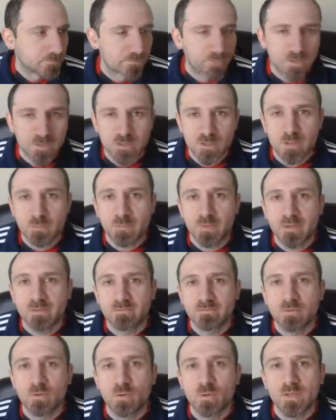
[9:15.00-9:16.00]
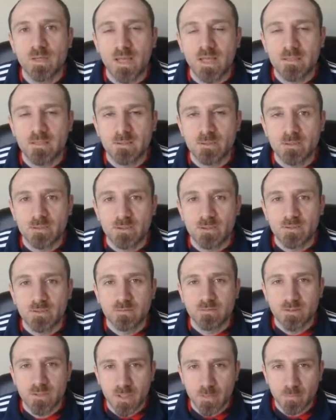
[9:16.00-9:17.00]
jumping forward as you're
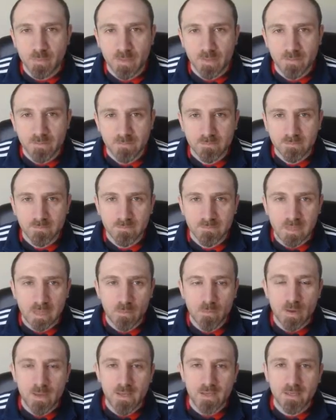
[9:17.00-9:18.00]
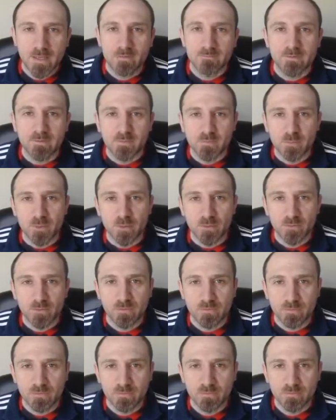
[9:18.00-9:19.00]
jumping. That way it covers both
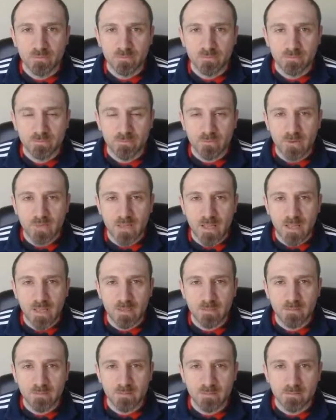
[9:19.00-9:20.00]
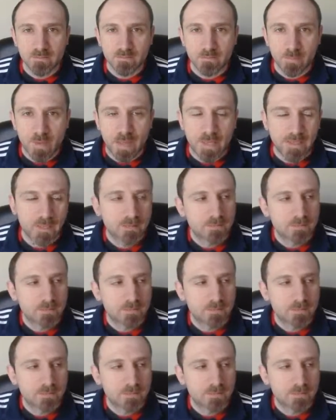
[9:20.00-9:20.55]
front and back.